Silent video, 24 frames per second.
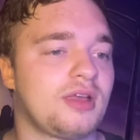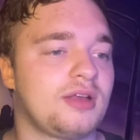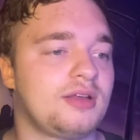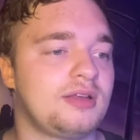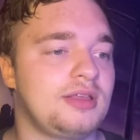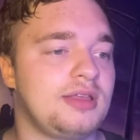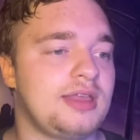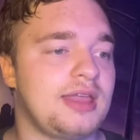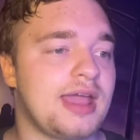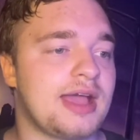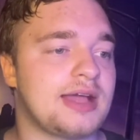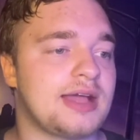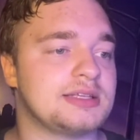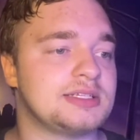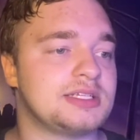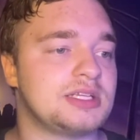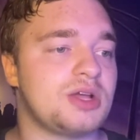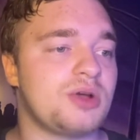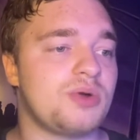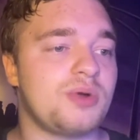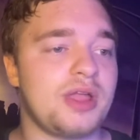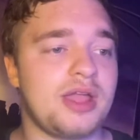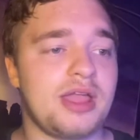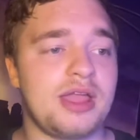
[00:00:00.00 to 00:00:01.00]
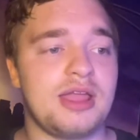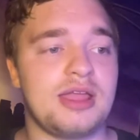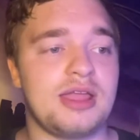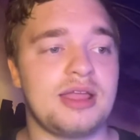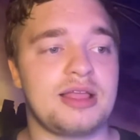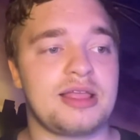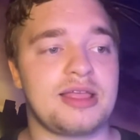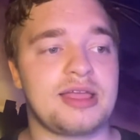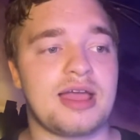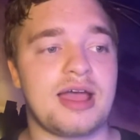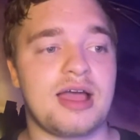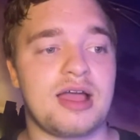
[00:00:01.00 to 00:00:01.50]
Yeah, Zoe
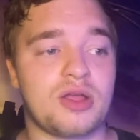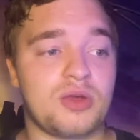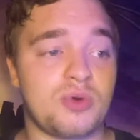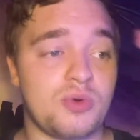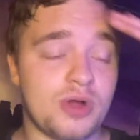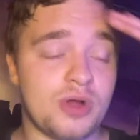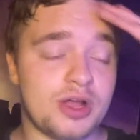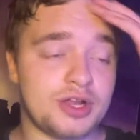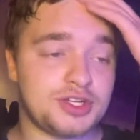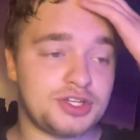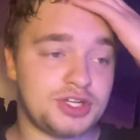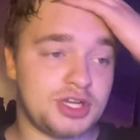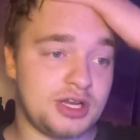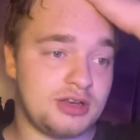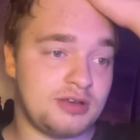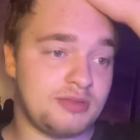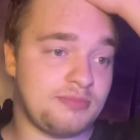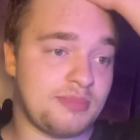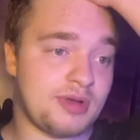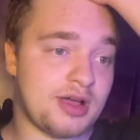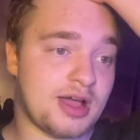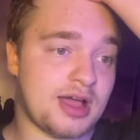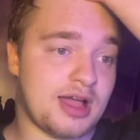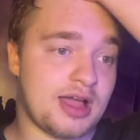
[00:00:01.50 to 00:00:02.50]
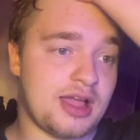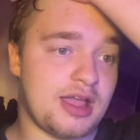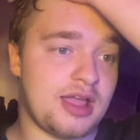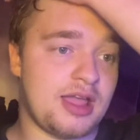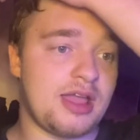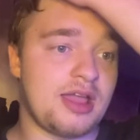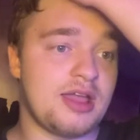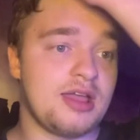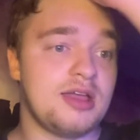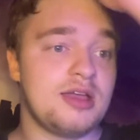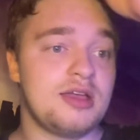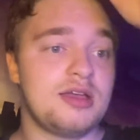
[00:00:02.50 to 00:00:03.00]
got questioned
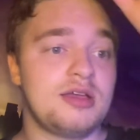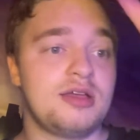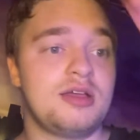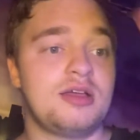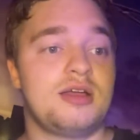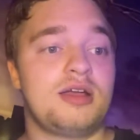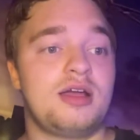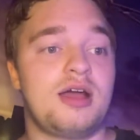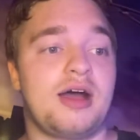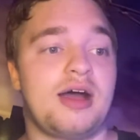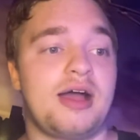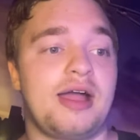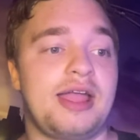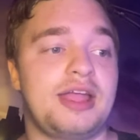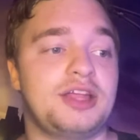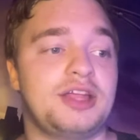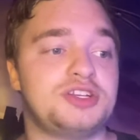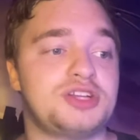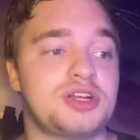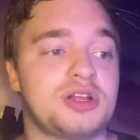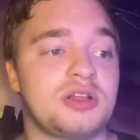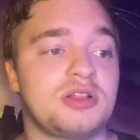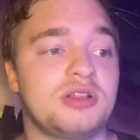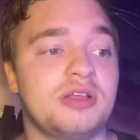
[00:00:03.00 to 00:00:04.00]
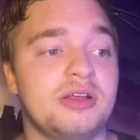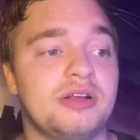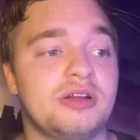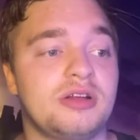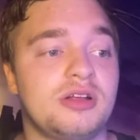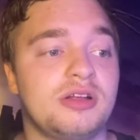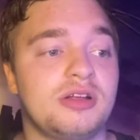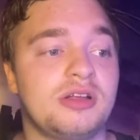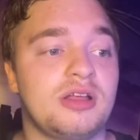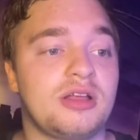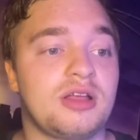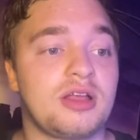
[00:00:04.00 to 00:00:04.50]
by Agent
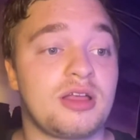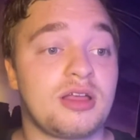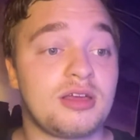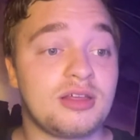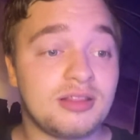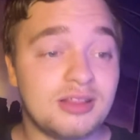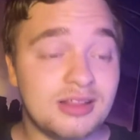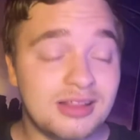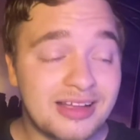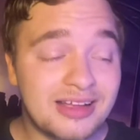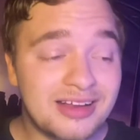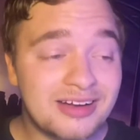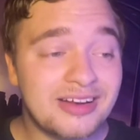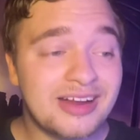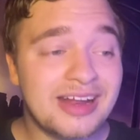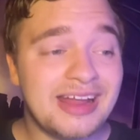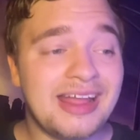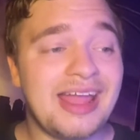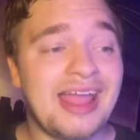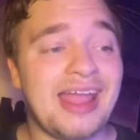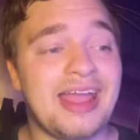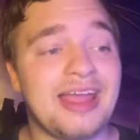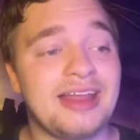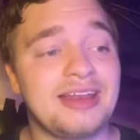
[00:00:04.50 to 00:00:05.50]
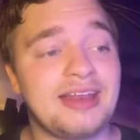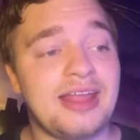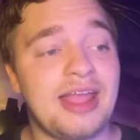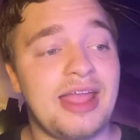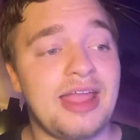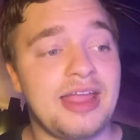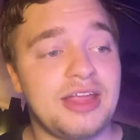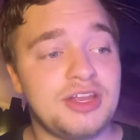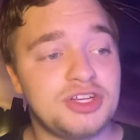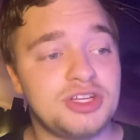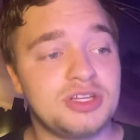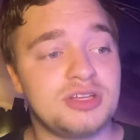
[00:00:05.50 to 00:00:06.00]
Cleary and
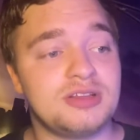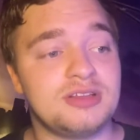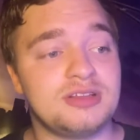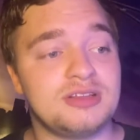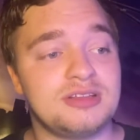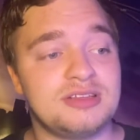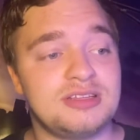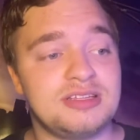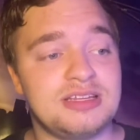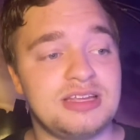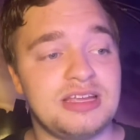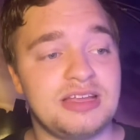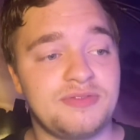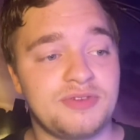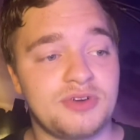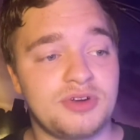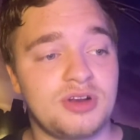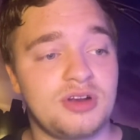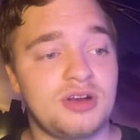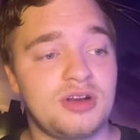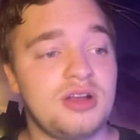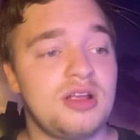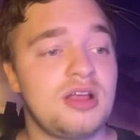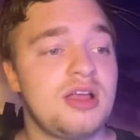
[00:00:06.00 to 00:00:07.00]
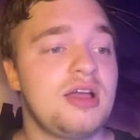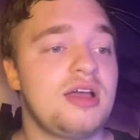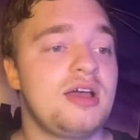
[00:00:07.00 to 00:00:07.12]
Agent Deaver.